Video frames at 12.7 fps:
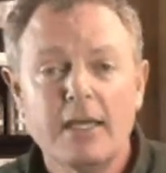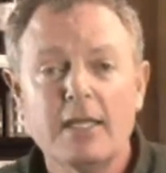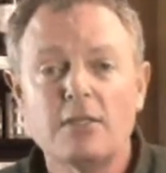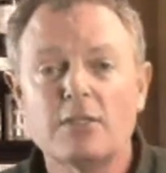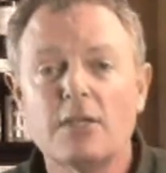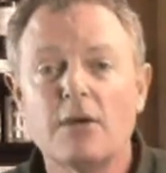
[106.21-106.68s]

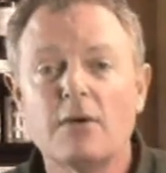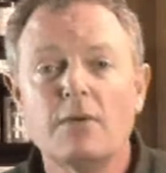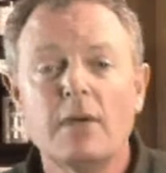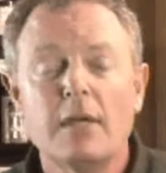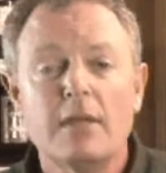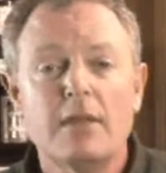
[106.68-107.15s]
And
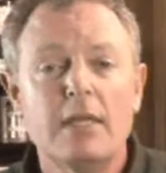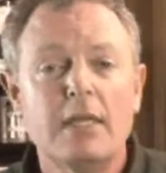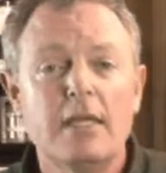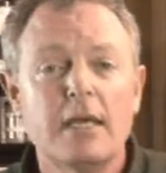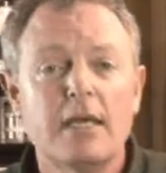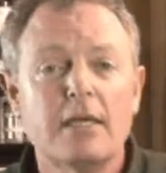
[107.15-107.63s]
so
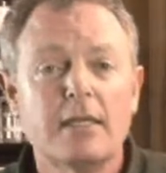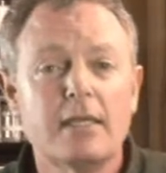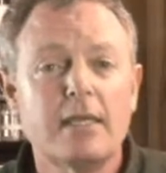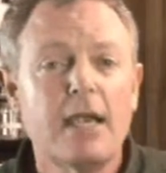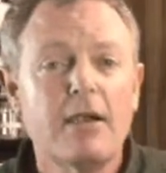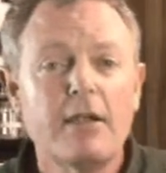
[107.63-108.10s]
the
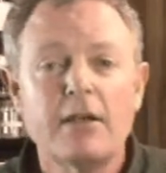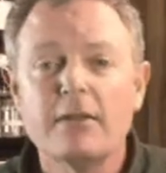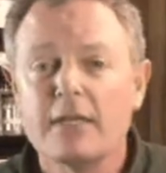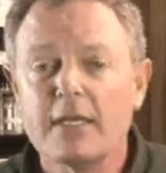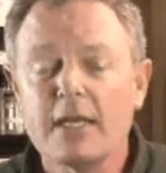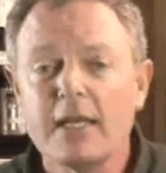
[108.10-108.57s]
carrier
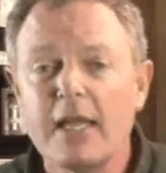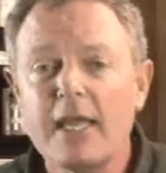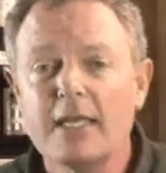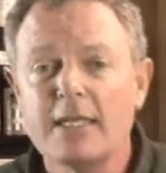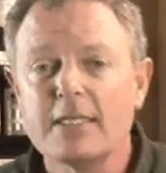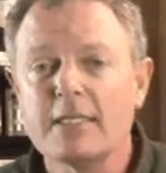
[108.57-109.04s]
and the
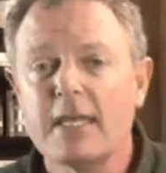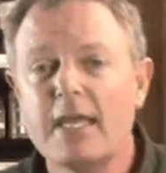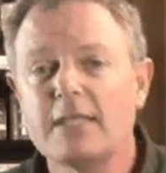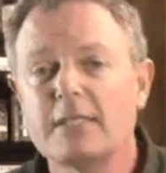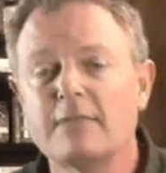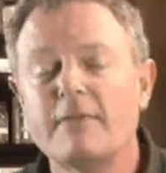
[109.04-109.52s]
clay in this
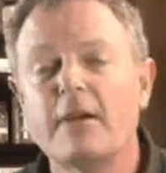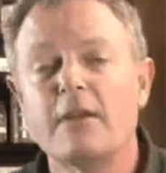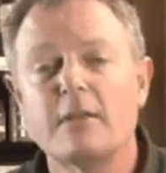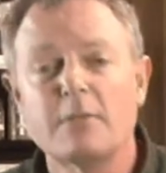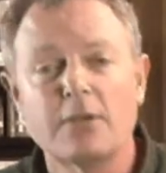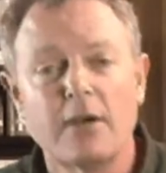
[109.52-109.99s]
case is
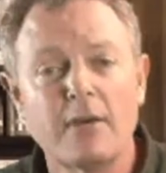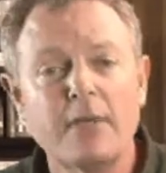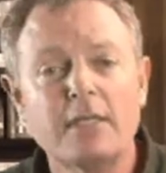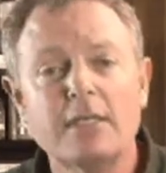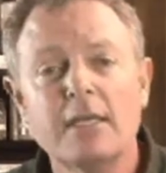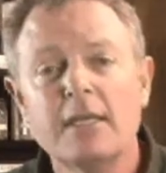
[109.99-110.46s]
very
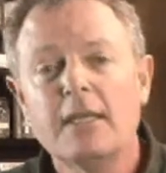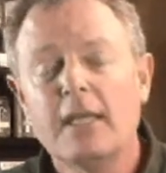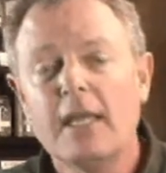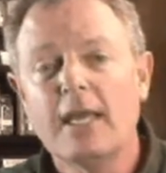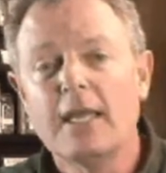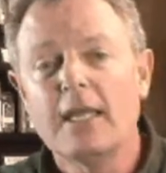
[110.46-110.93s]
absorbent,
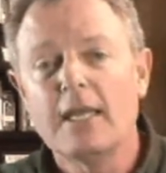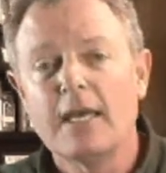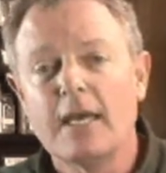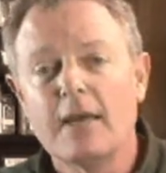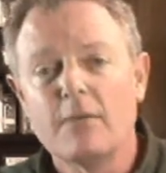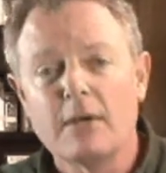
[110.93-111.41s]
and
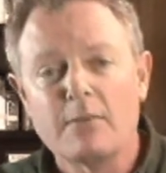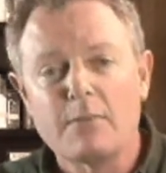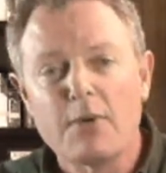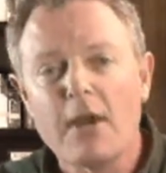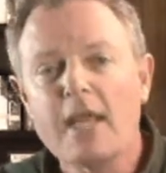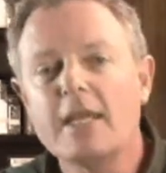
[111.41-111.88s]
we're
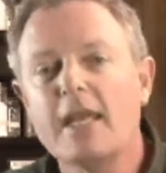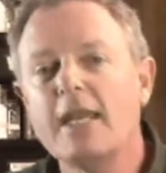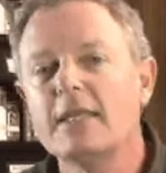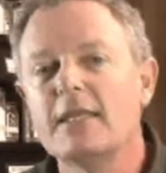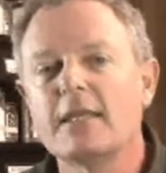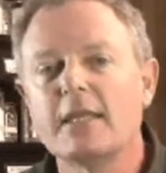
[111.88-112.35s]

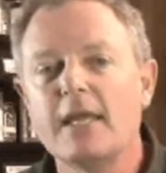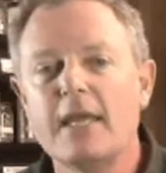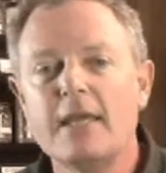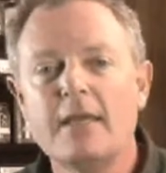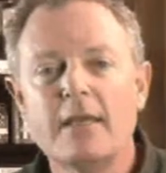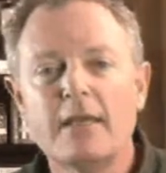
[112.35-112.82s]
impregnating the
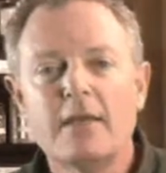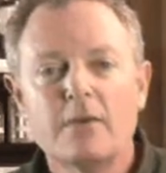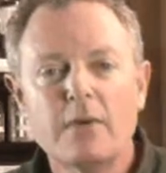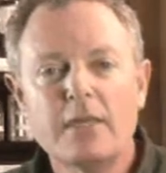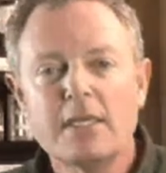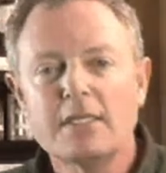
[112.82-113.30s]
clay
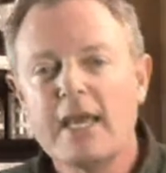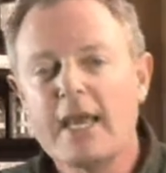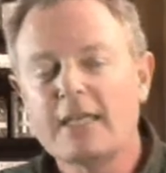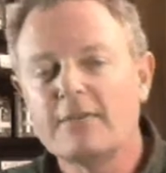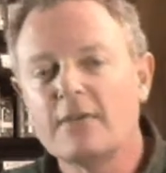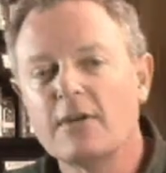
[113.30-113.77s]
with this
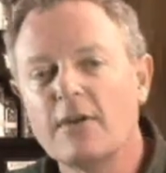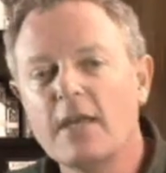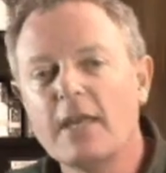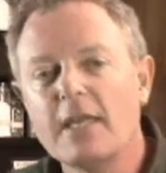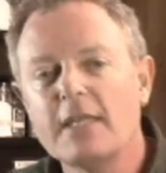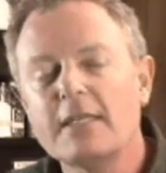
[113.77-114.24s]
active
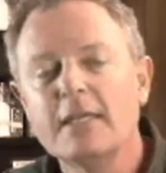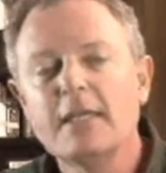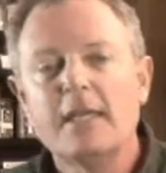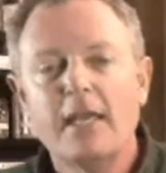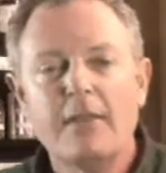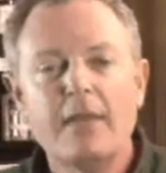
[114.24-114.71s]
ingredient
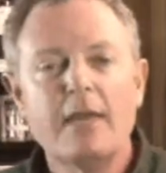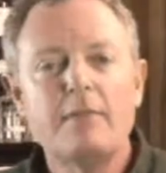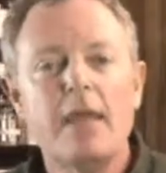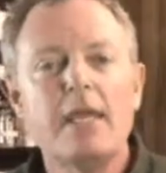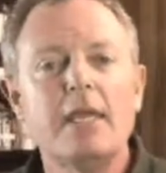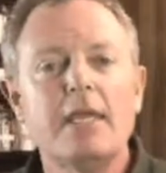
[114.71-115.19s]
and then
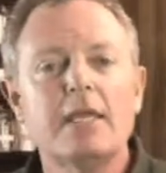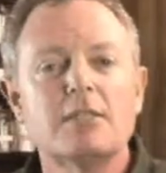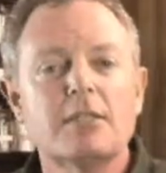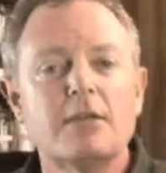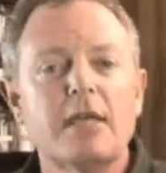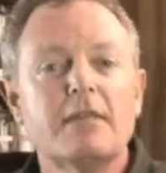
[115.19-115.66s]
making it
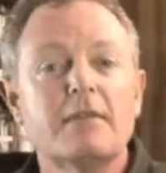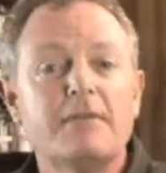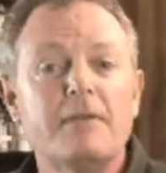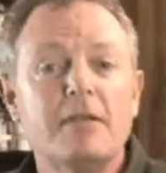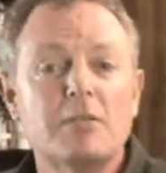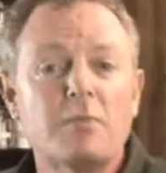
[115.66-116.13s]
so that the
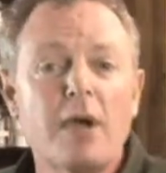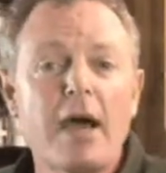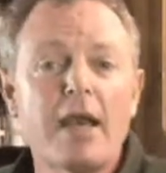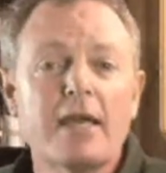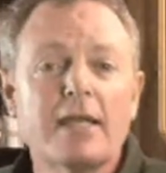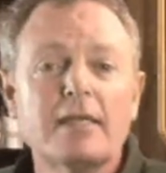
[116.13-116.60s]
finished
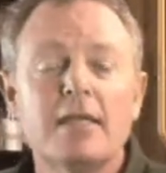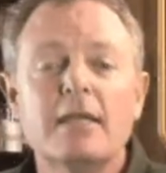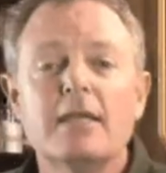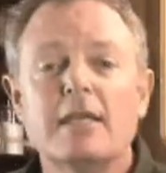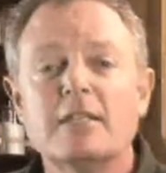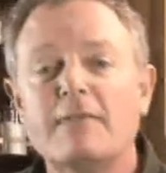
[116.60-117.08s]
product
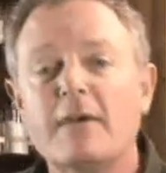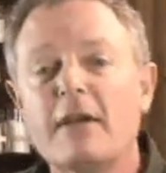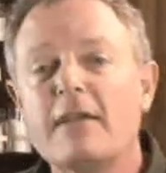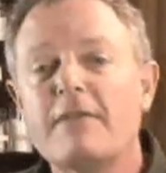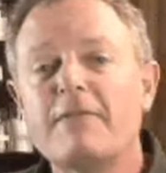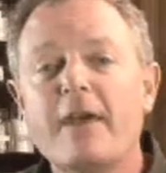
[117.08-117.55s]
is
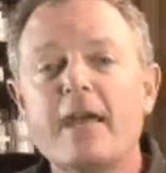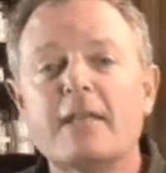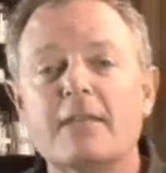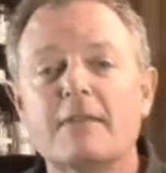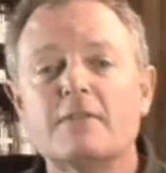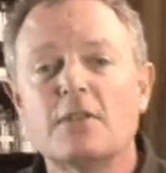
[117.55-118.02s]
very
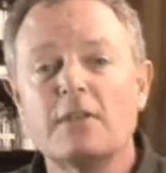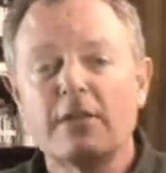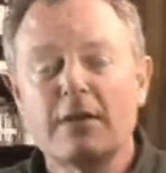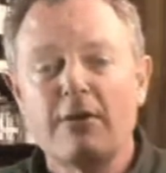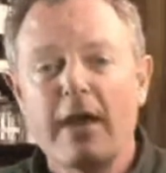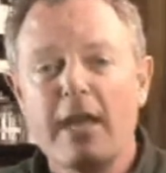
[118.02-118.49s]
effective, so
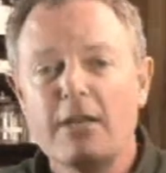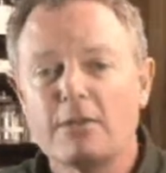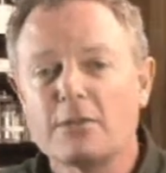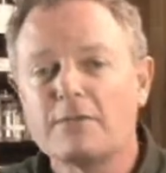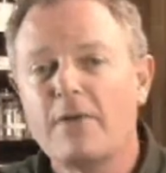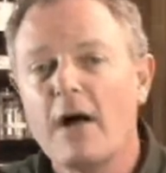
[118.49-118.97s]
that the
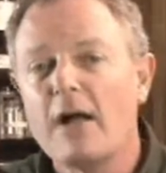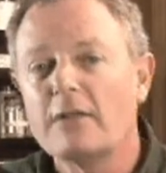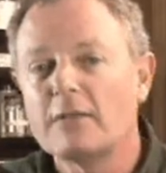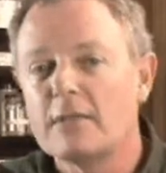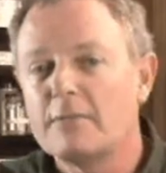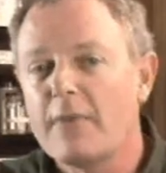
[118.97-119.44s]
granulars fall
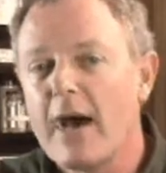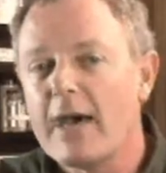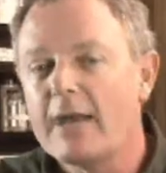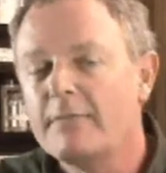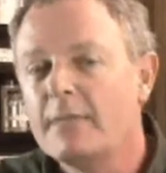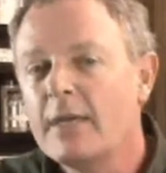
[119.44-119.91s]
to the
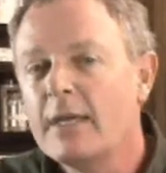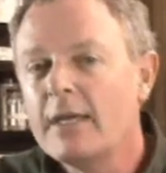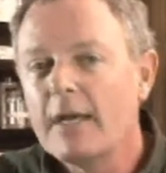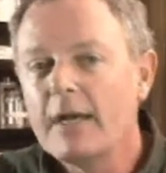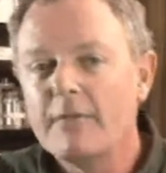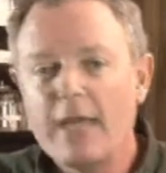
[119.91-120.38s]
bottom
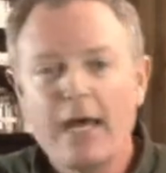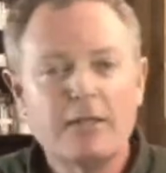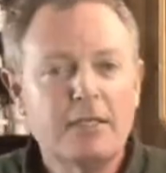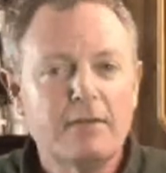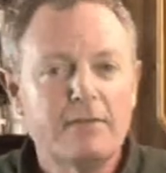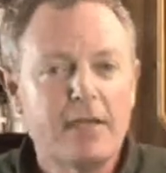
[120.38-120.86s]
of the
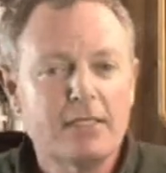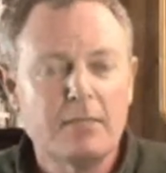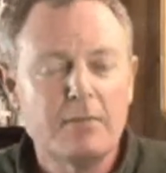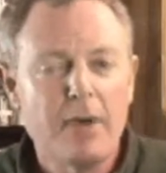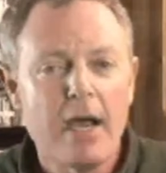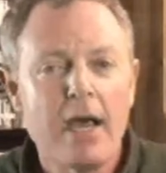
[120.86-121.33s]

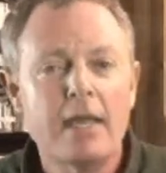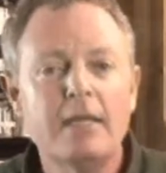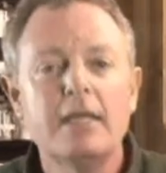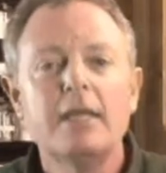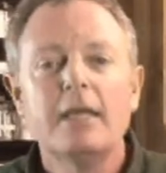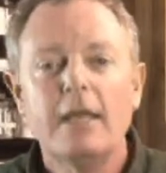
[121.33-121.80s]
algae-infested
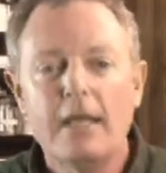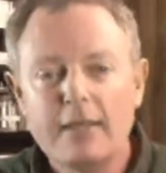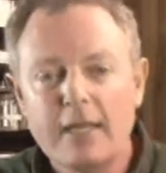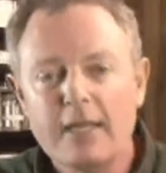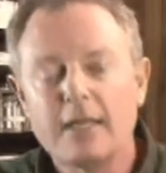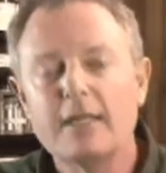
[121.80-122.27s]
pond
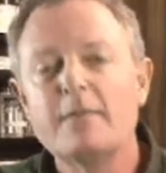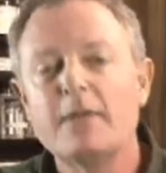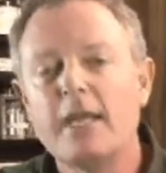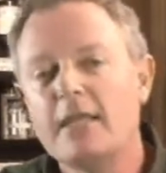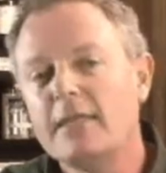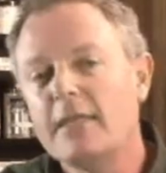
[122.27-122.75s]
and then
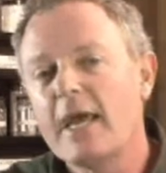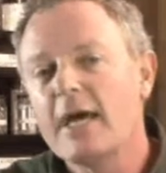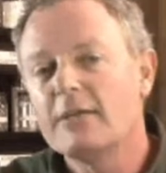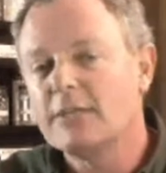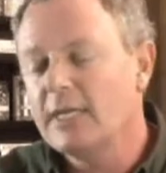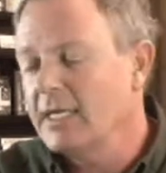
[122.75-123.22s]
eliminate
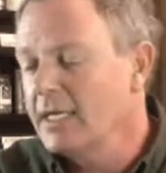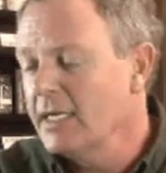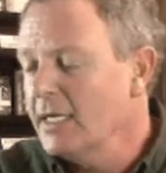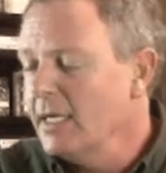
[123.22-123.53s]
algae.